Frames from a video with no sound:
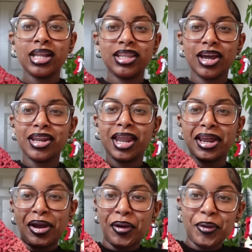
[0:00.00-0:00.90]
thought
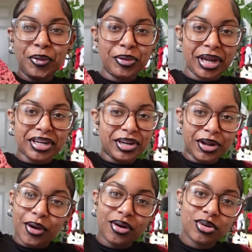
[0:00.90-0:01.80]
like, oh, like the
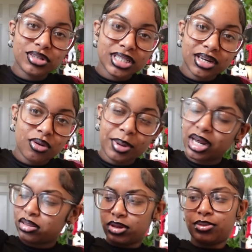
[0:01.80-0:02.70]
little holes in it would
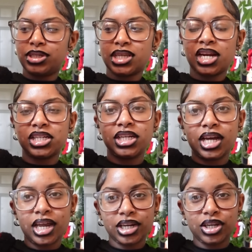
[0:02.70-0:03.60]
bother me, but it's actually
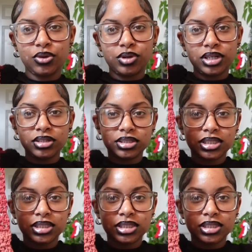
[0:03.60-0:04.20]
kind of cute. It looks